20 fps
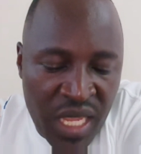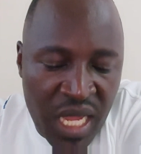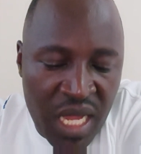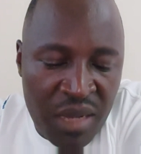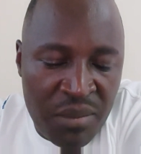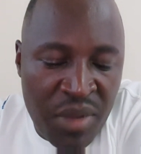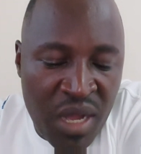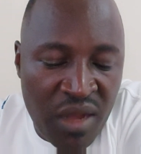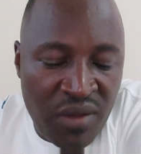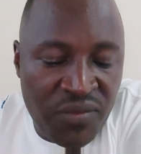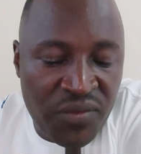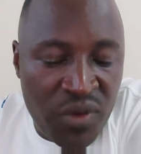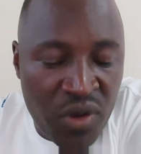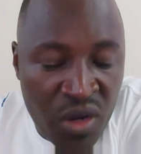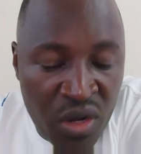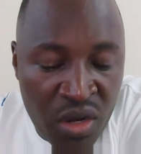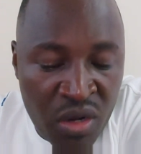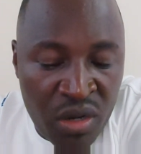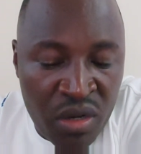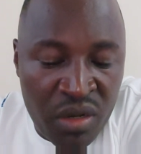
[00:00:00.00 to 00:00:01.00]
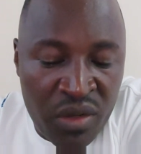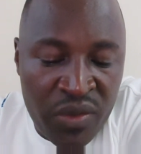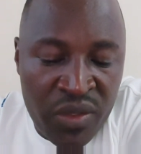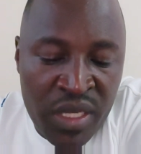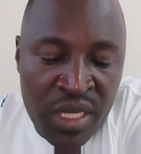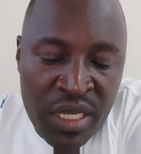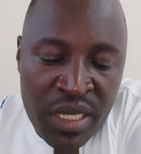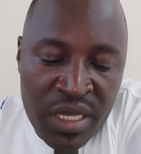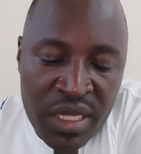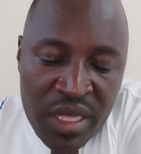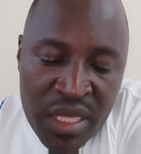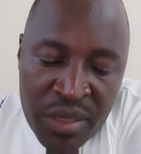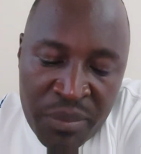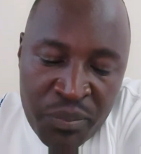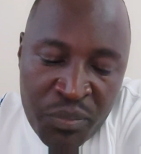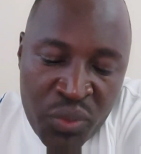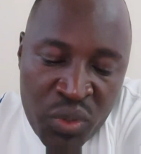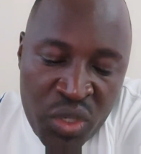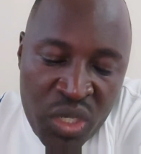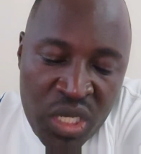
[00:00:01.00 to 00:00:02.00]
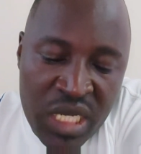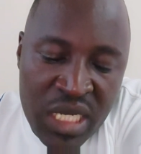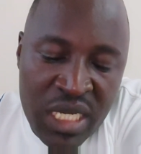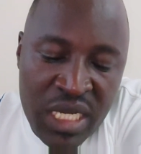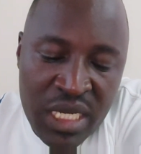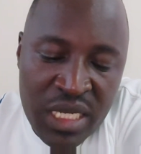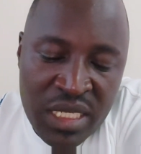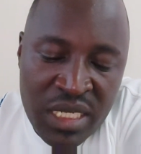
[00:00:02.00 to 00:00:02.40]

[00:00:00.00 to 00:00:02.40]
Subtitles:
Above all, the book